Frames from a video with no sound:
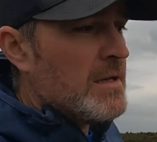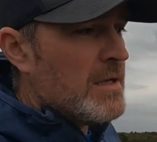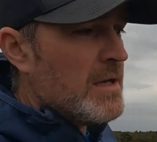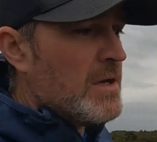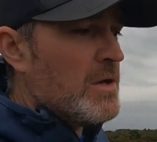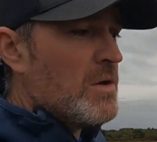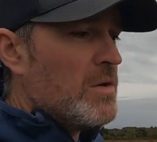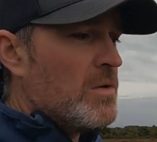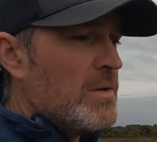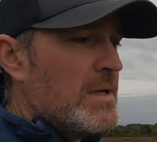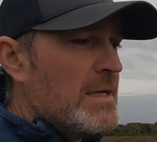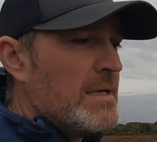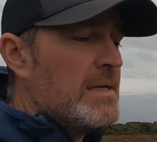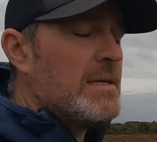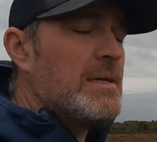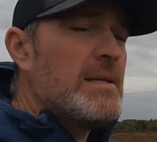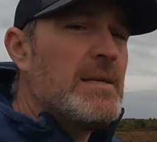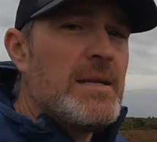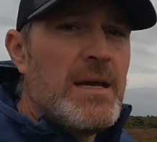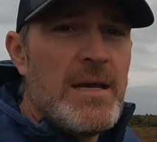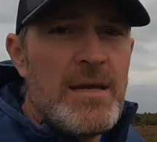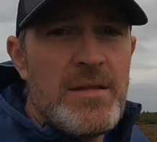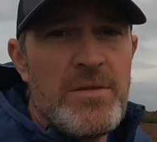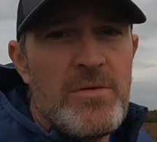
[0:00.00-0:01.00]
Now
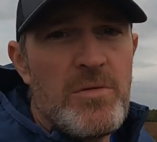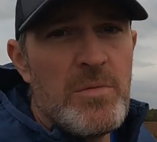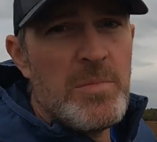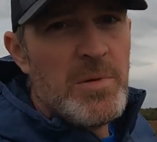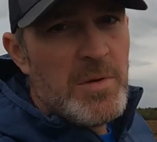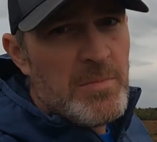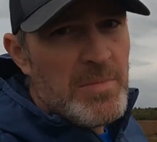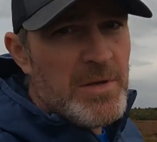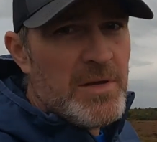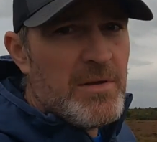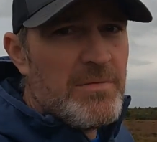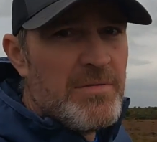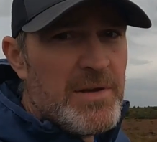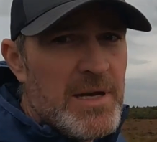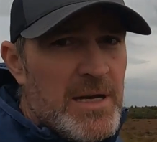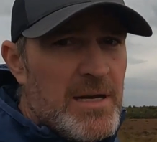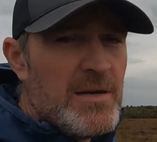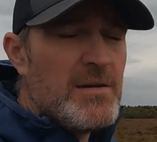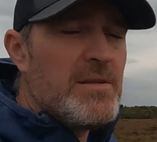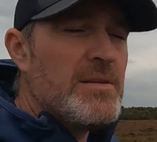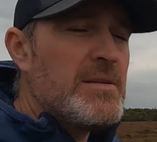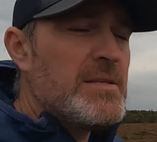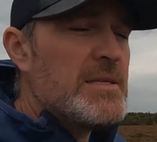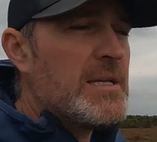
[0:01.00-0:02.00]
in the Republic of
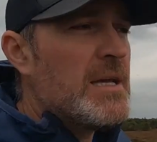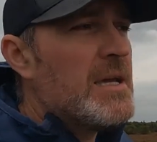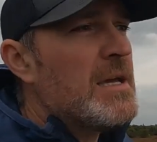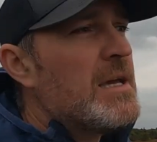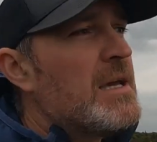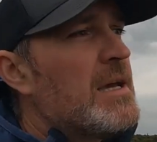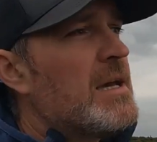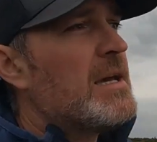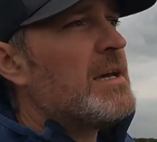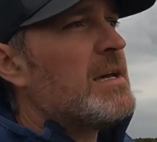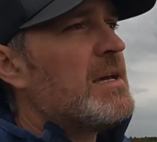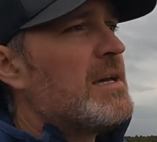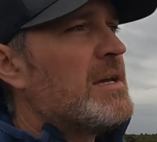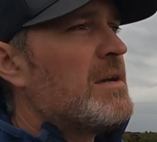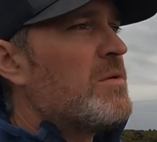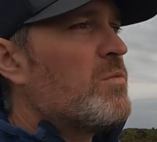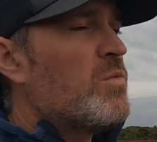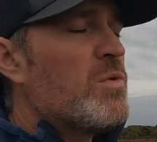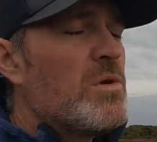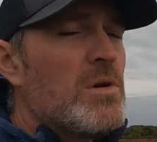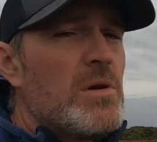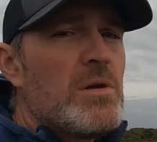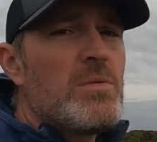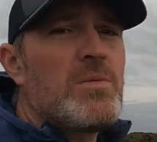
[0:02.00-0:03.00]
Ireland,
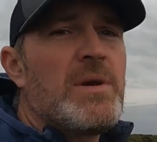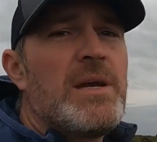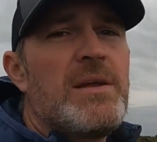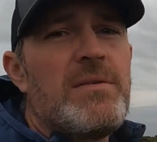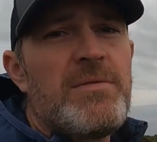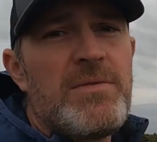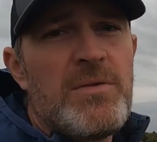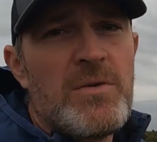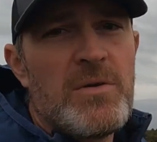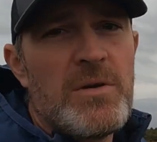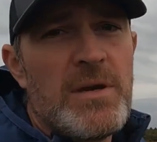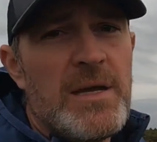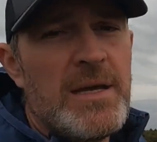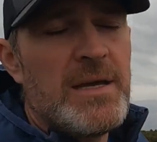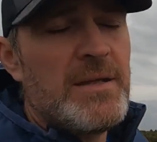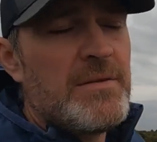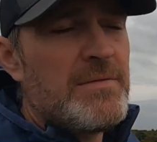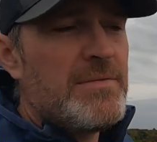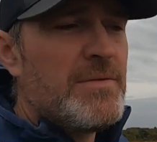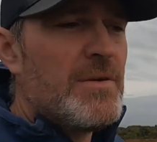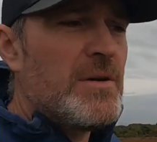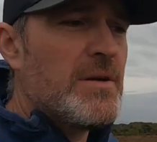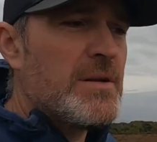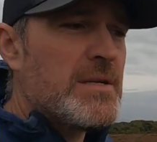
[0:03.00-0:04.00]
Worldwide Flora
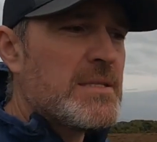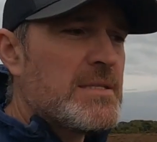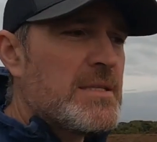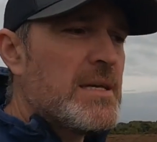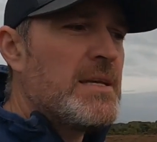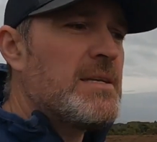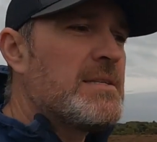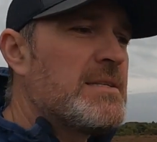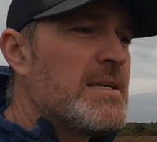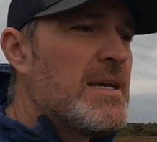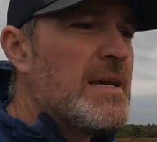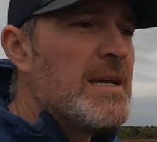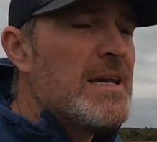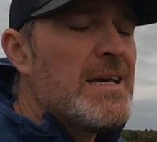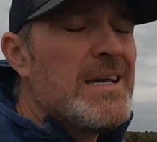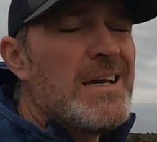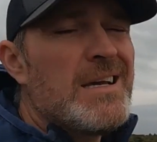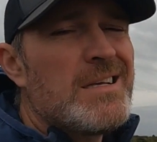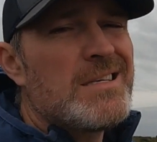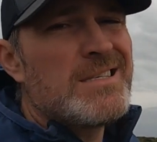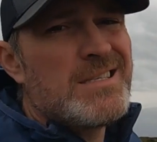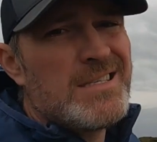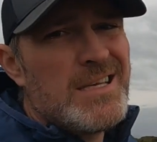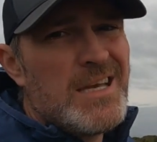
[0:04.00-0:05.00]
and Fauna sites
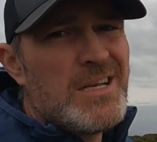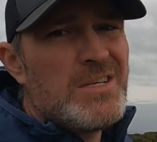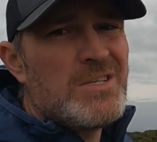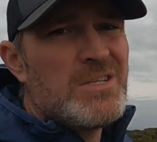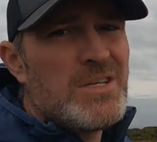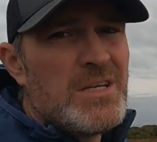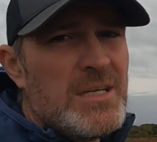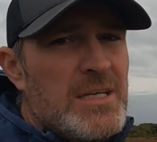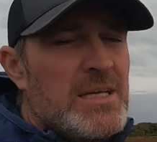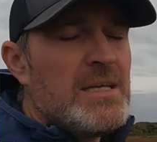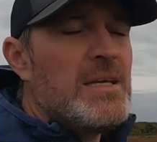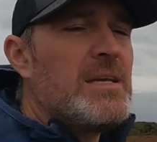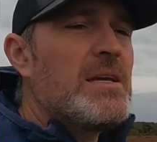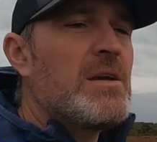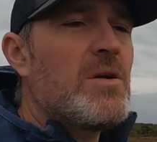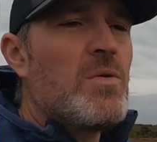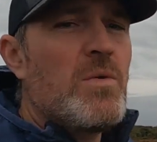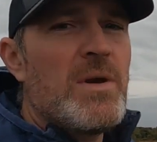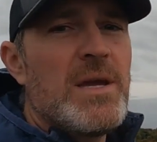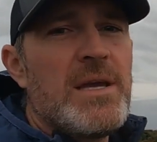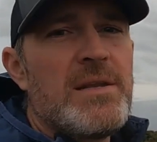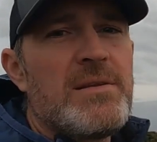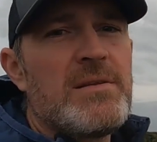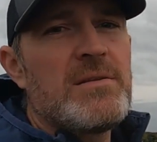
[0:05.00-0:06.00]
essentially
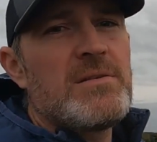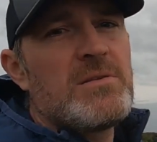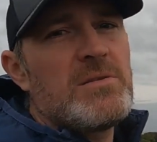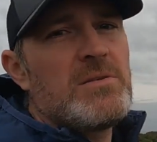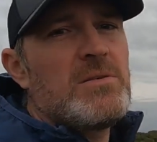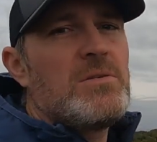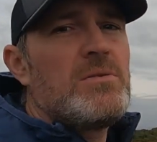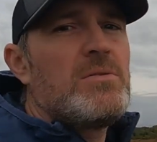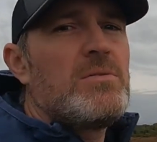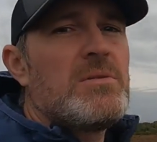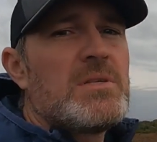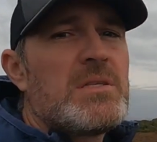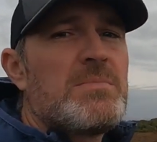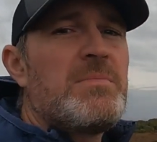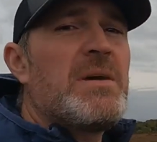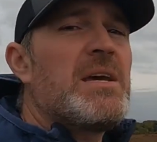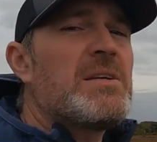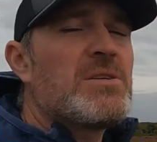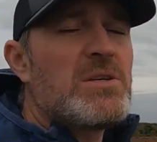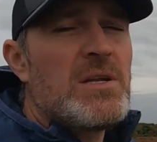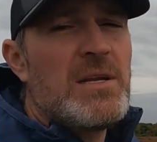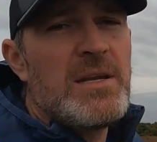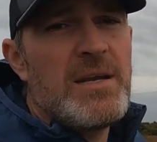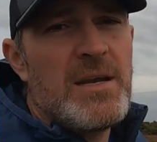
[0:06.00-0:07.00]
equate to
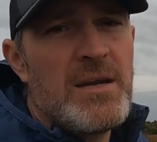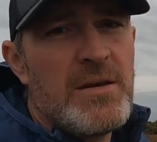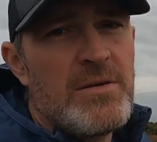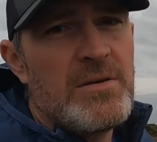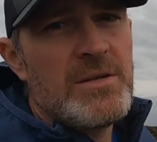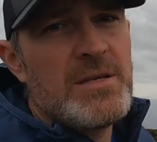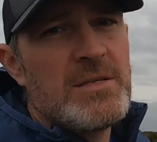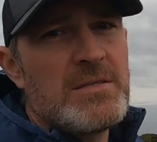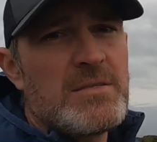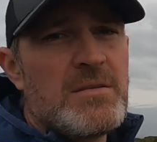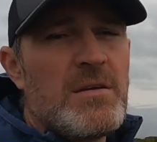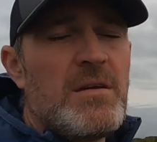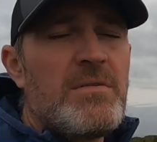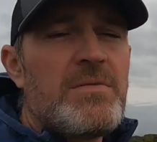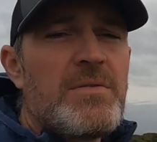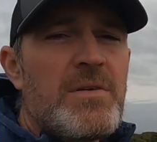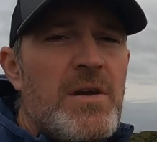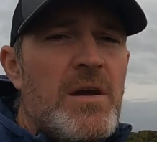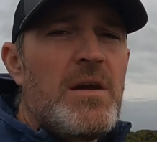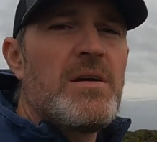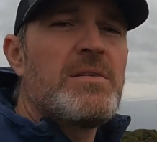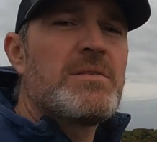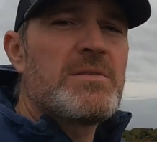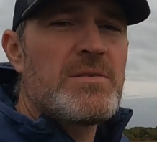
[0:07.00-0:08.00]
Special Areas
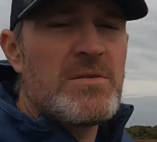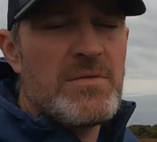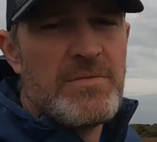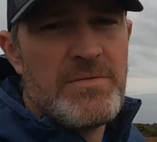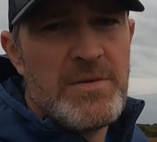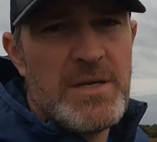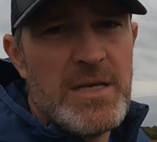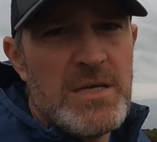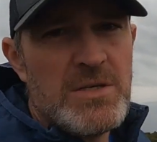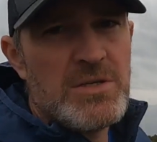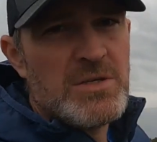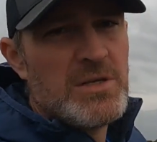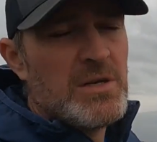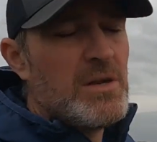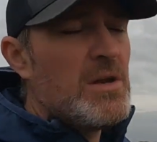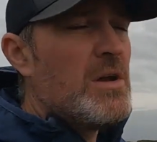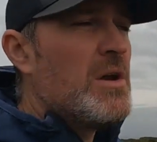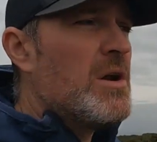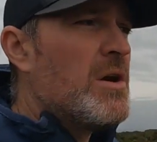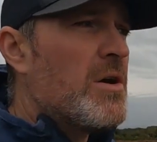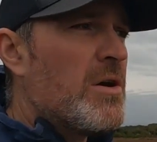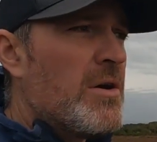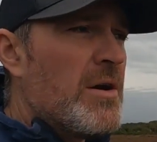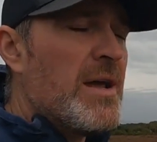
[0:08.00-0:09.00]
of Conservation,
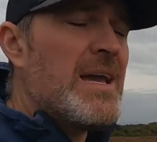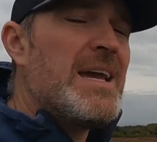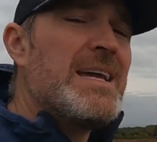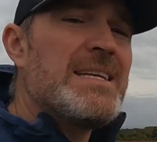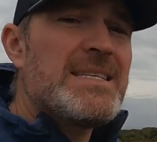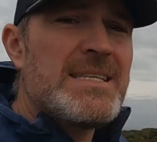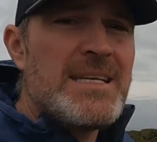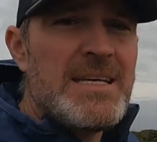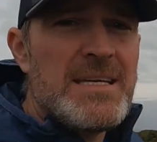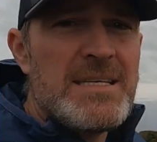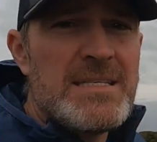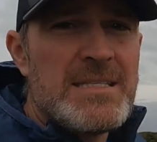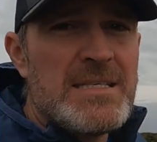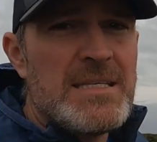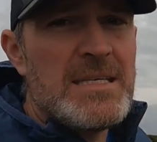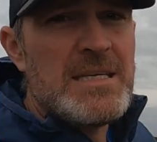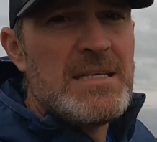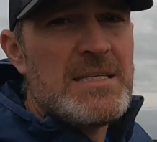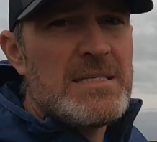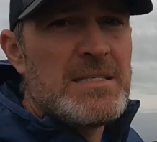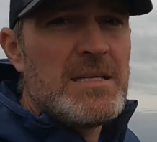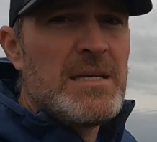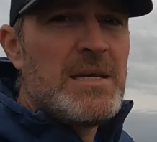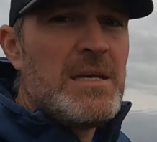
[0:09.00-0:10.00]
or
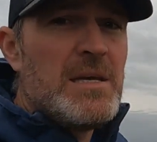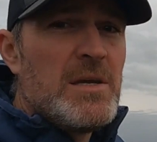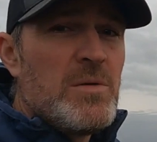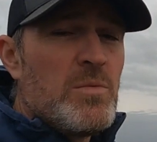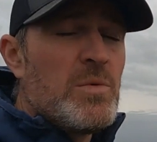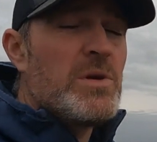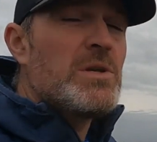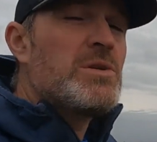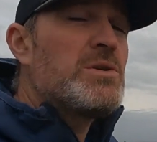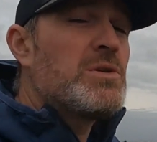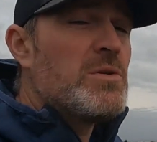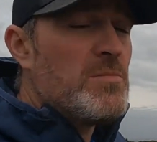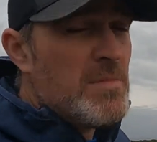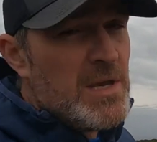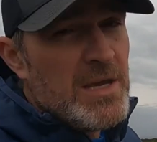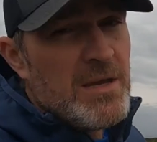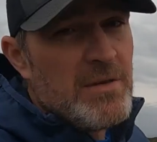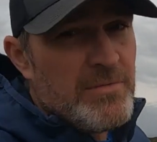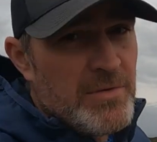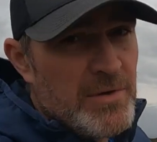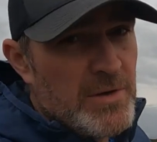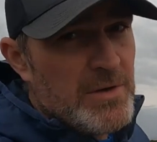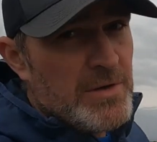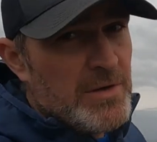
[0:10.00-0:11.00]
SACs, which you
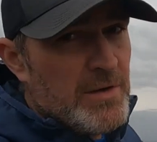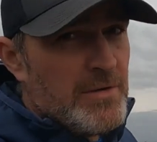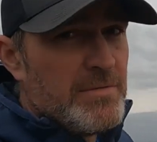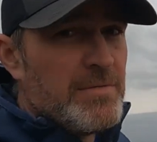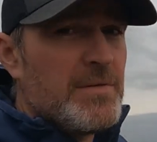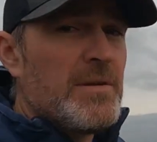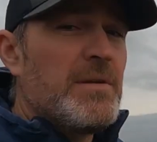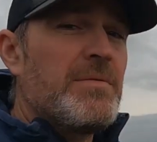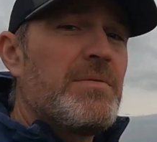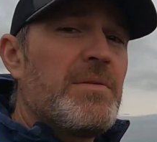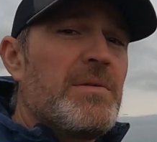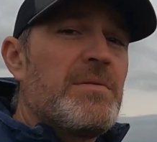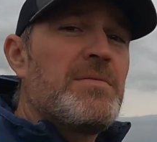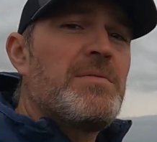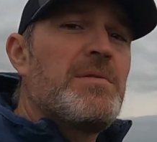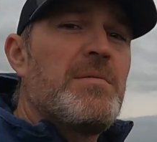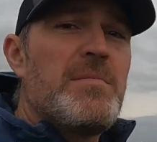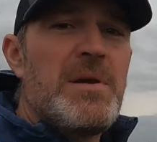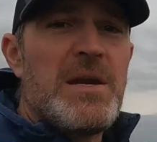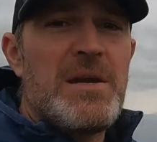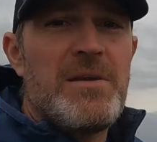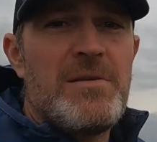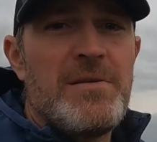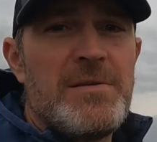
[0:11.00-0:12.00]
may have heard of if you're
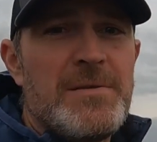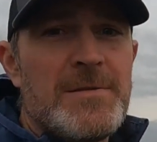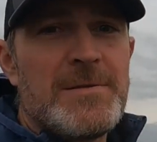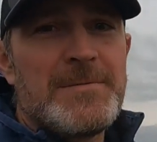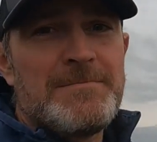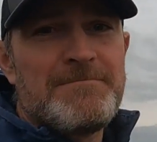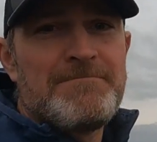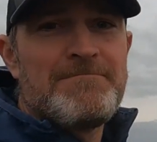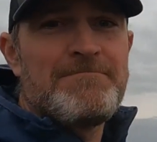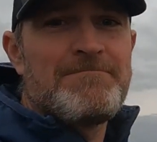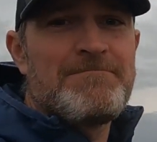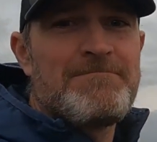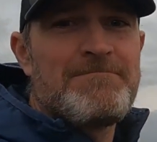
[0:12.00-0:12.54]
from Ireland.